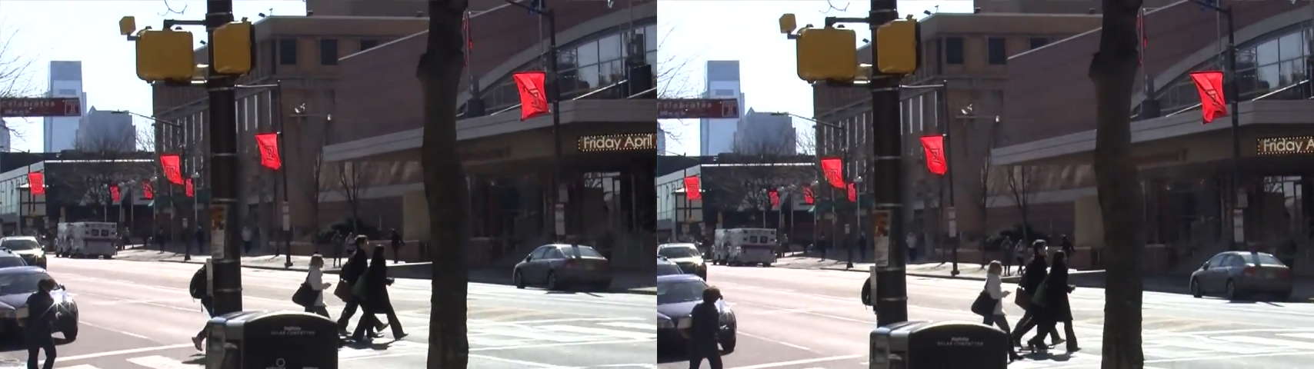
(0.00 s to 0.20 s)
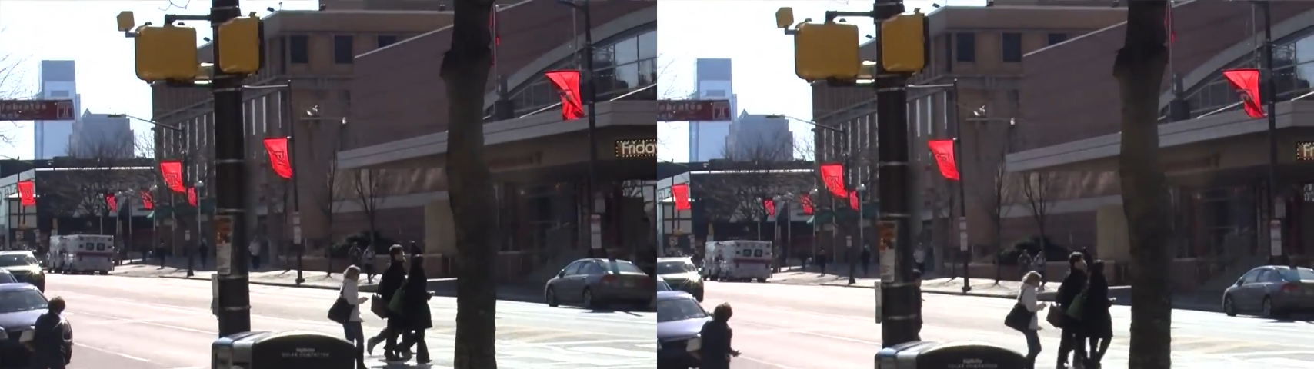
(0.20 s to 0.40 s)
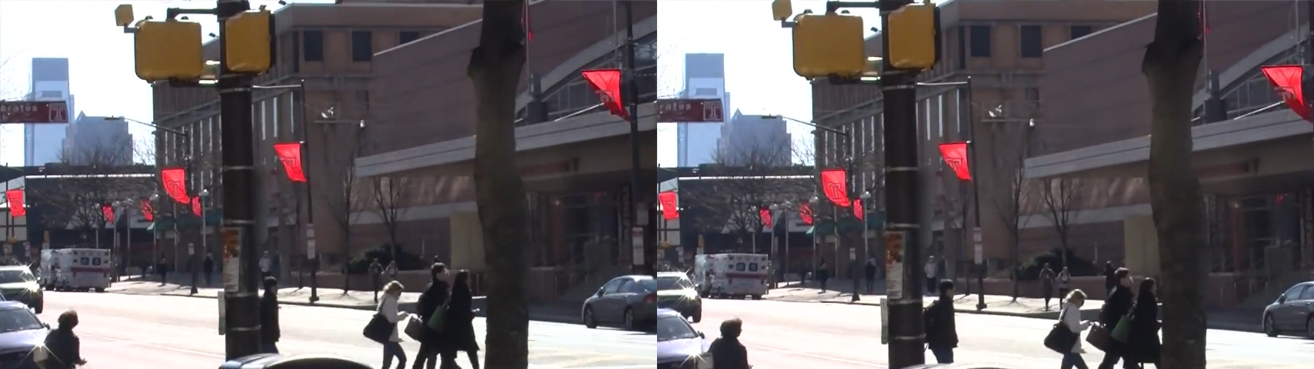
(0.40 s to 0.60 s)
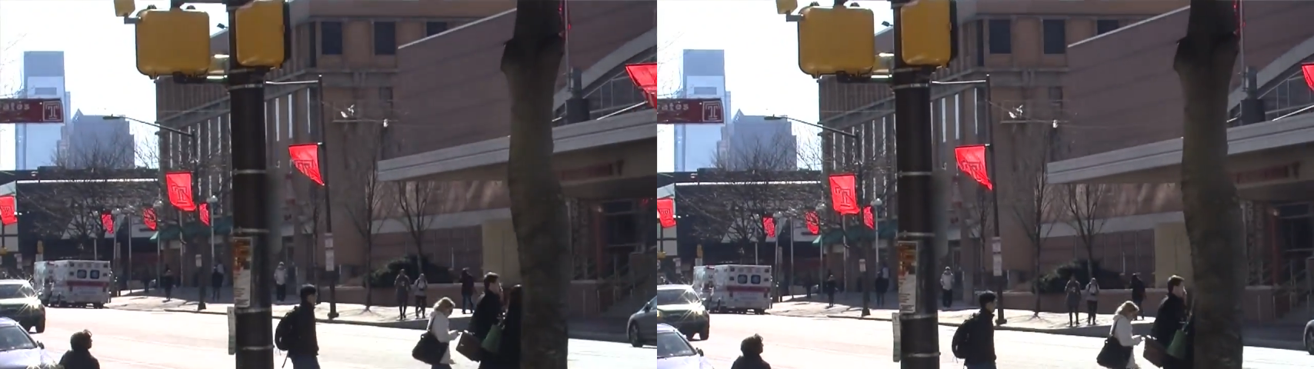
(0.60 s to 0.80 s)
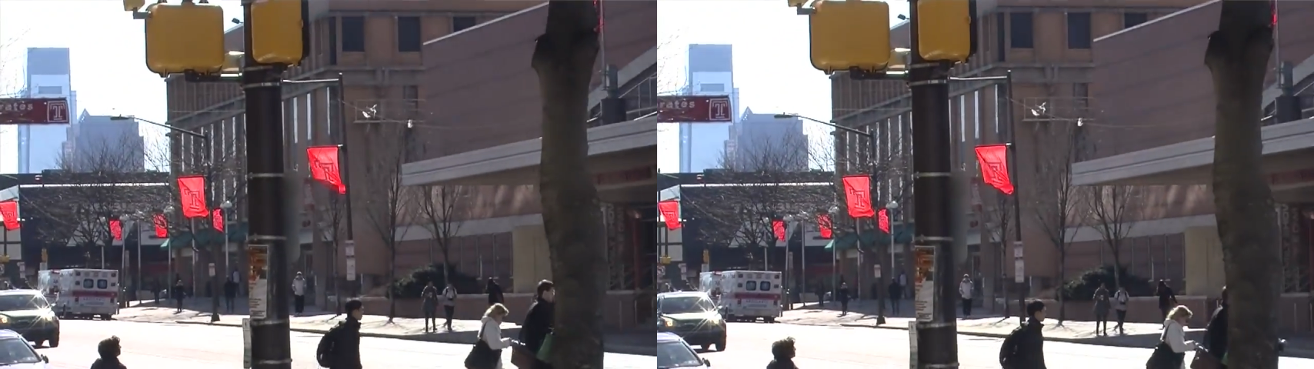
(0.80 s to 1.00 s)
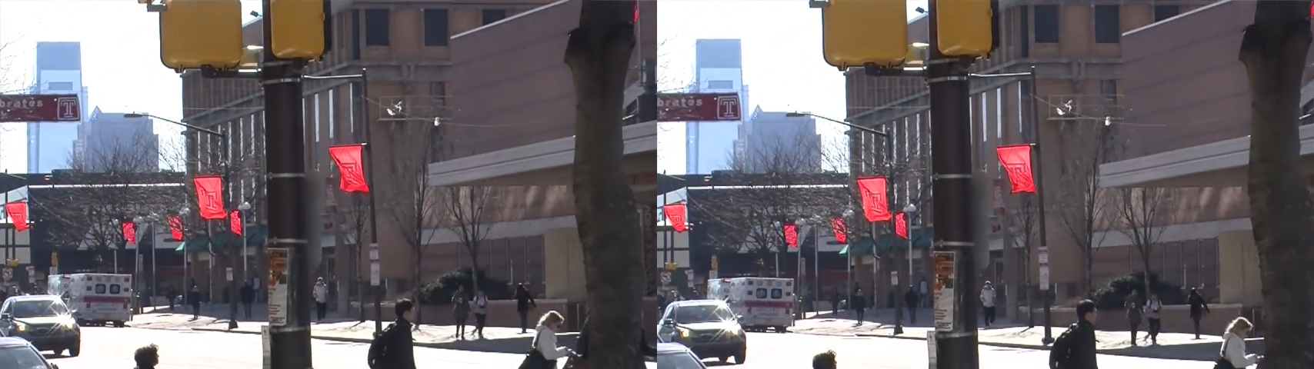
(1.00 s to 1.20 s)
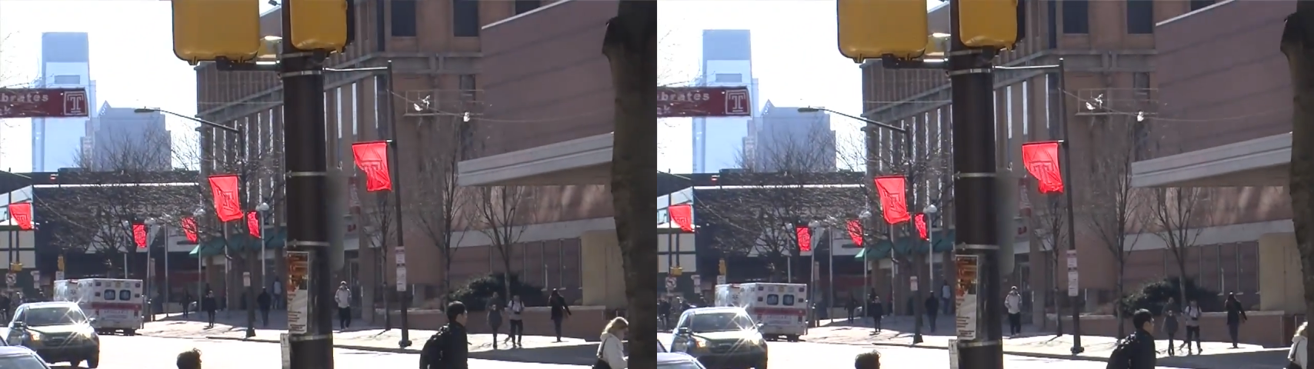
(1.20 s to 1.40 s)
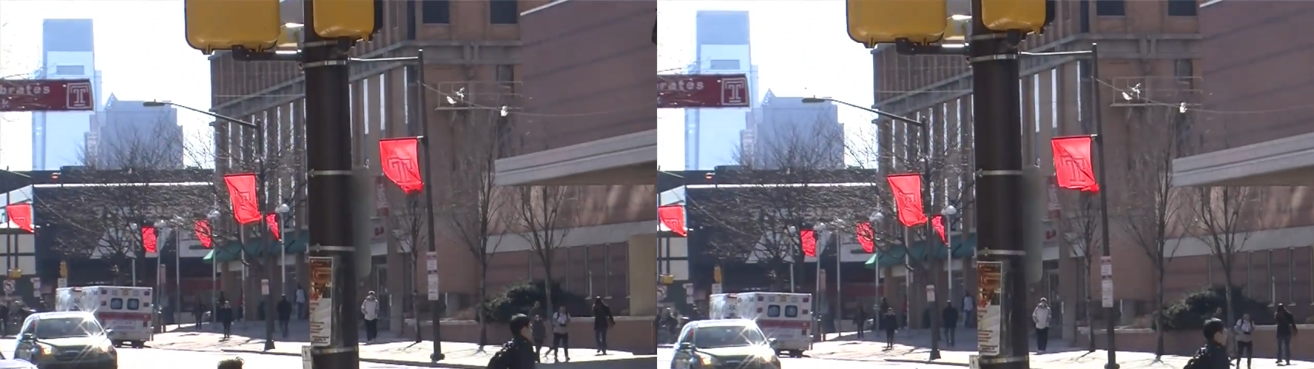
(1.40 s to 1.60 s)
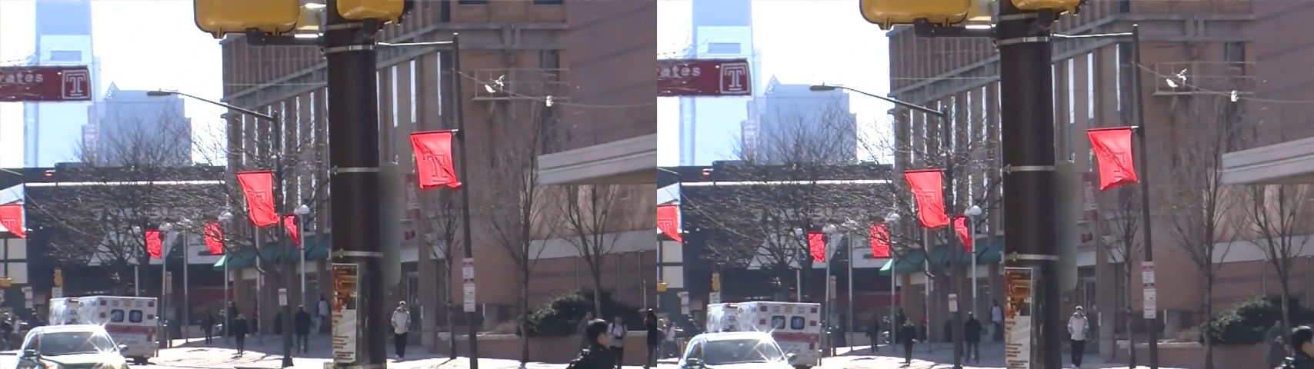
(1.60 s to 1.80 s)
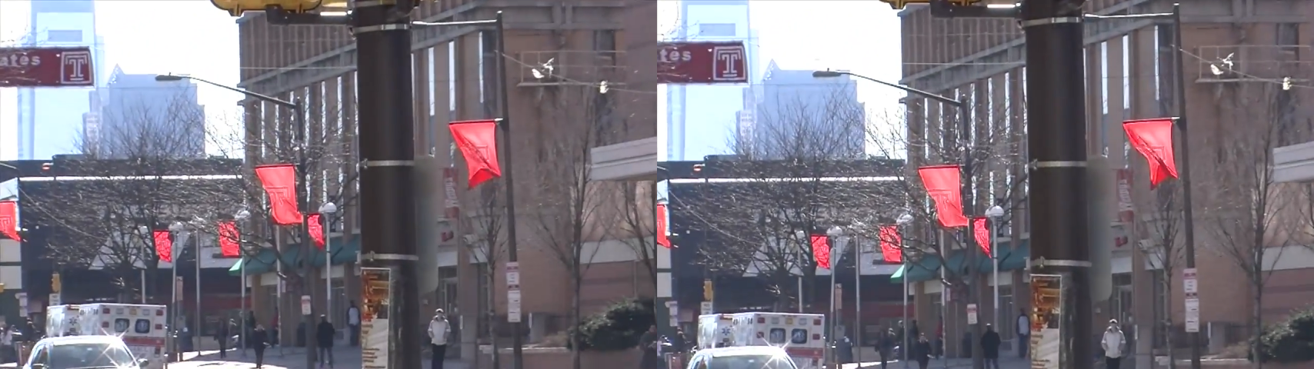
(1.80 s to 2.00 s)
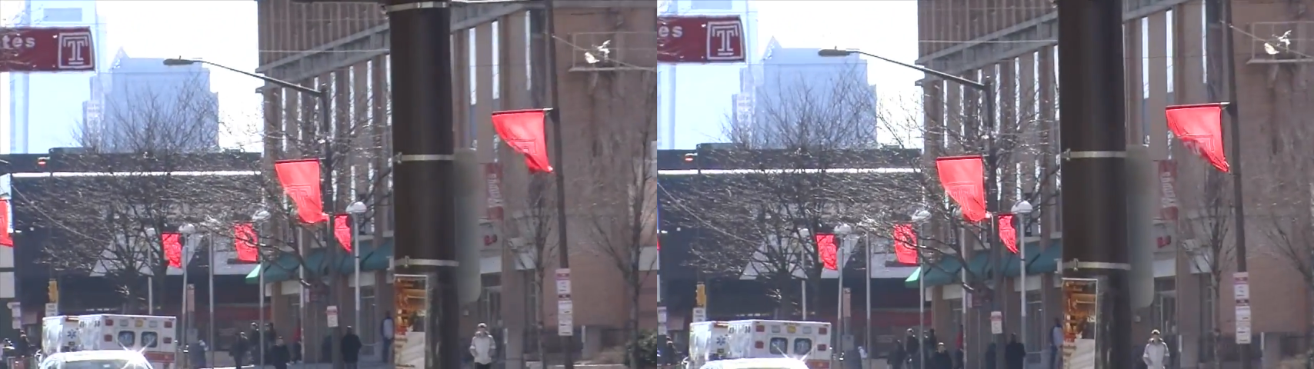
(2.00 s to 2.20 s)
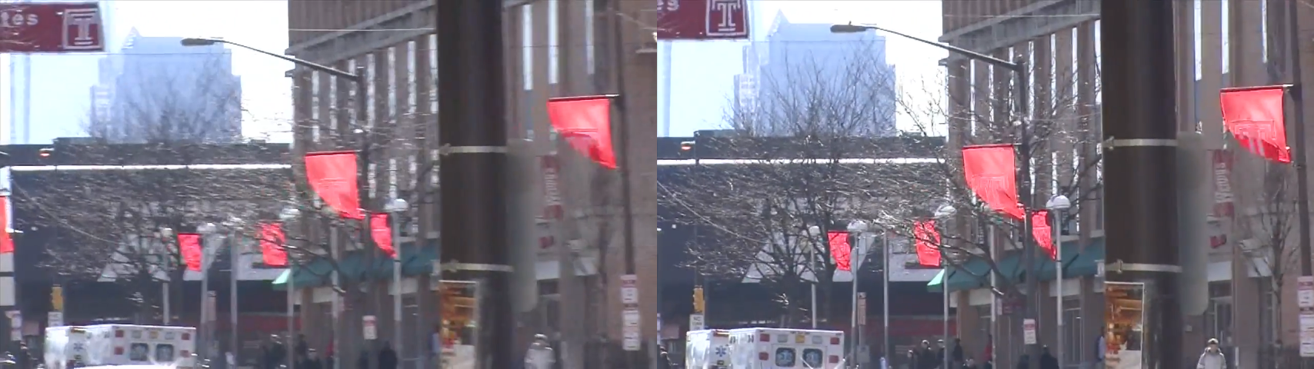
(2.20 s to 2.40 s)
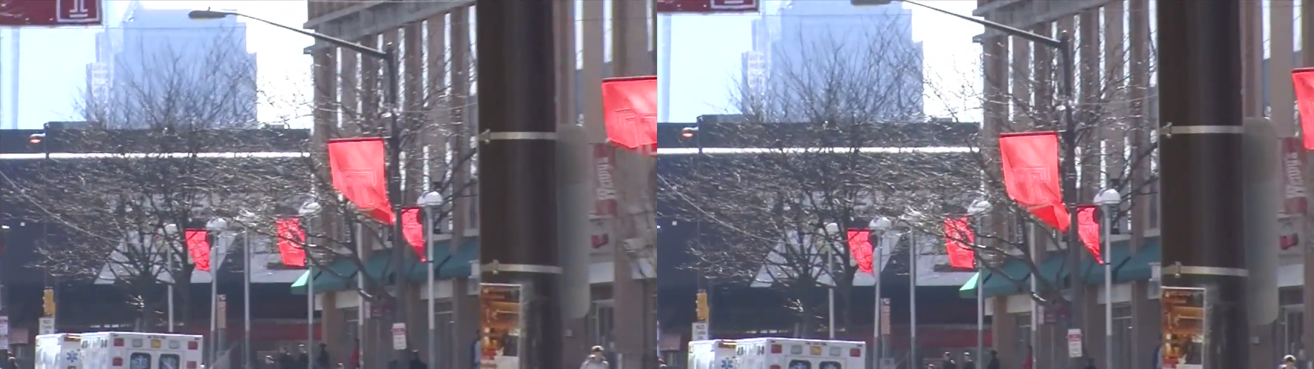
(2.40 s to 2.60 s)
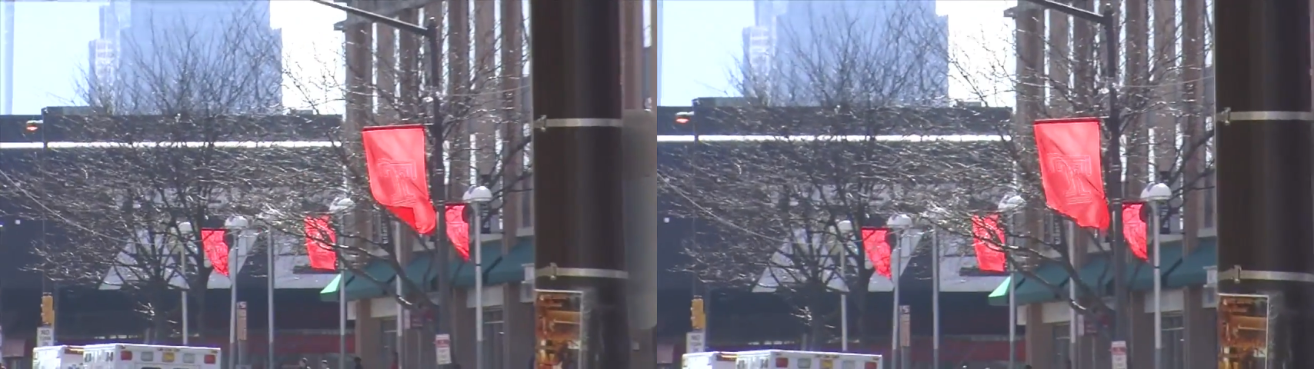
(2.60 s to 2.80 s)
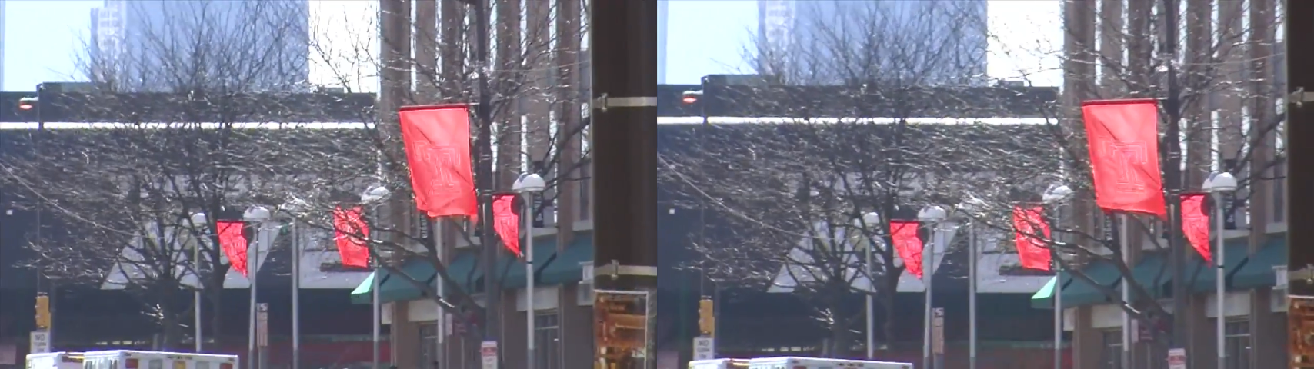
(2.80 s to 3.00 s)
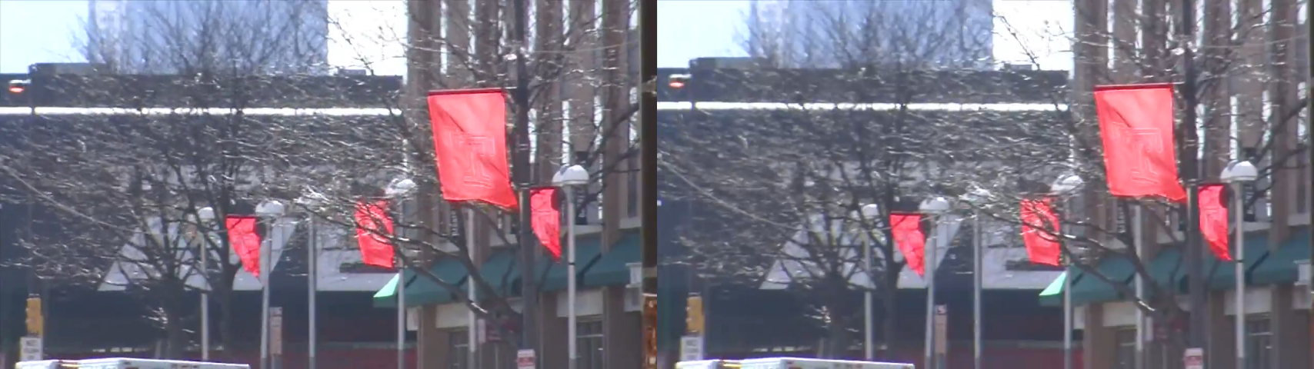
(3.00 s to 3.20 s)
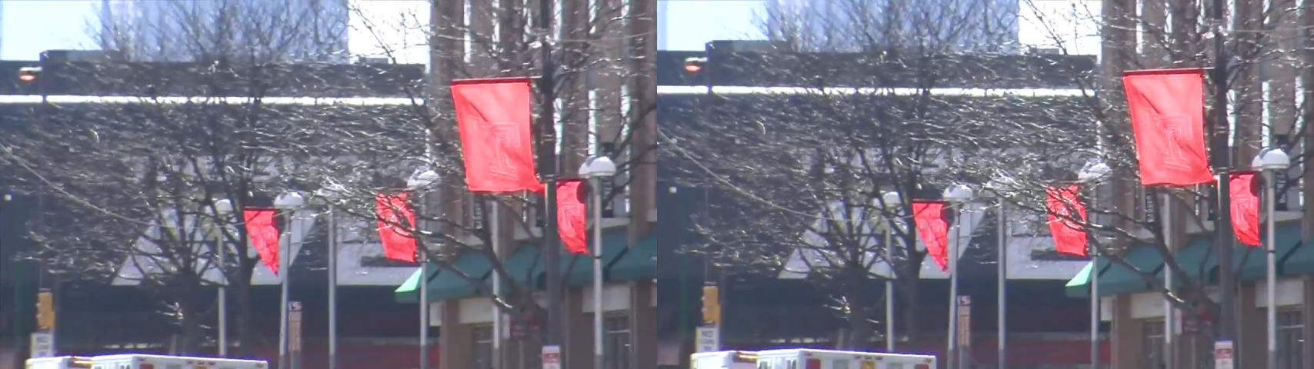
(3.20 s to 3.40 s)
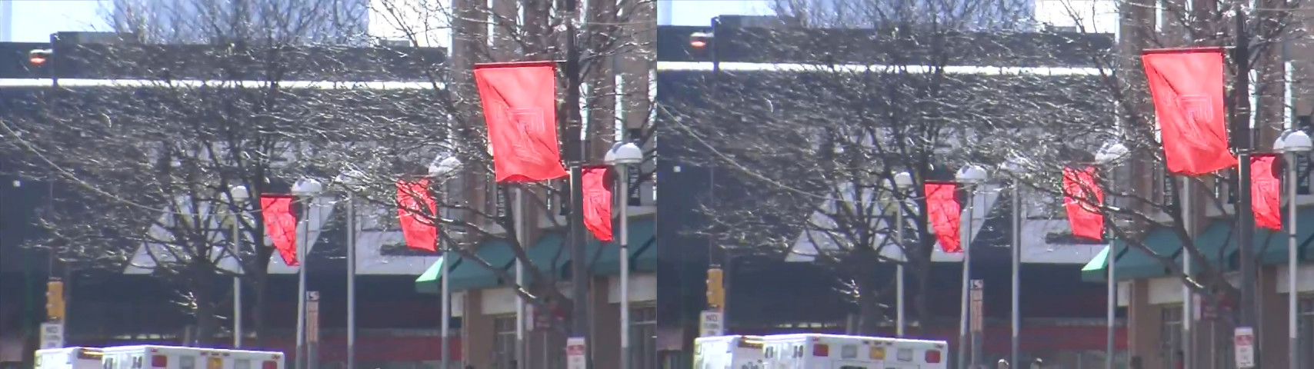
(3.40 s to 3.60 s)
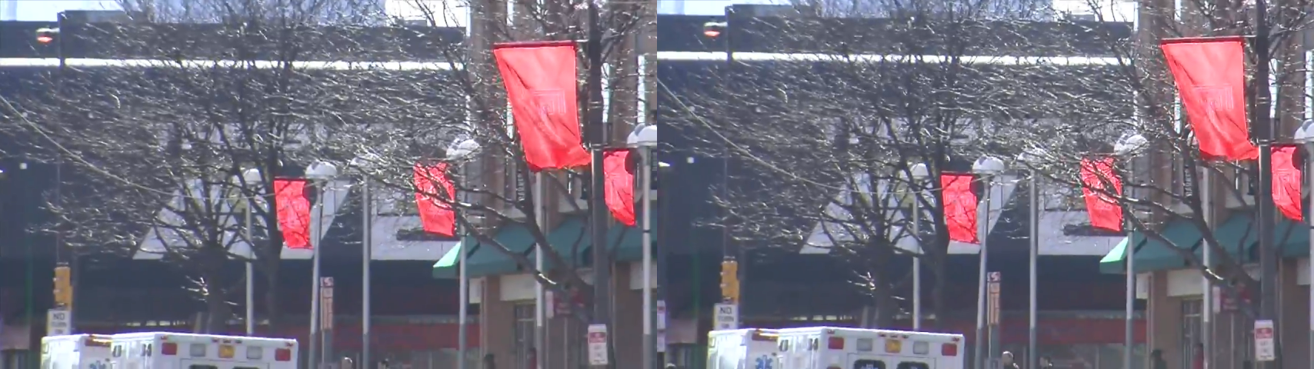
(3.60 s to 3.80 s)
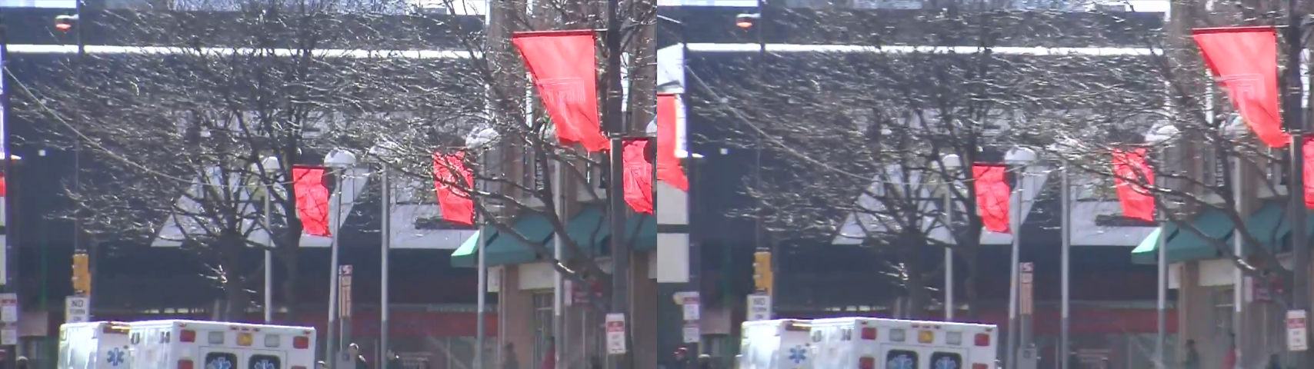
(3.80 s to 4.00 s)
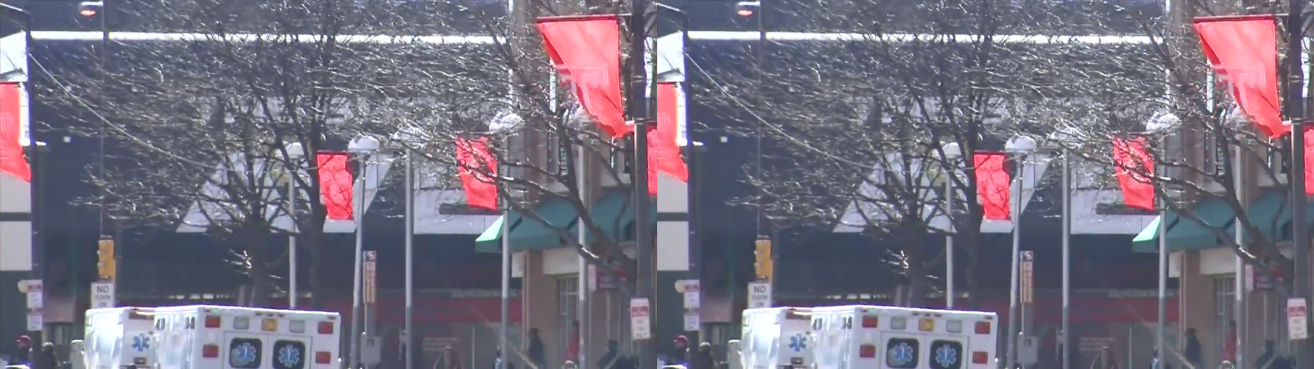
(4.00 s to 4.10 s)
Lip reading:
No face is visible, so there are no lips to read.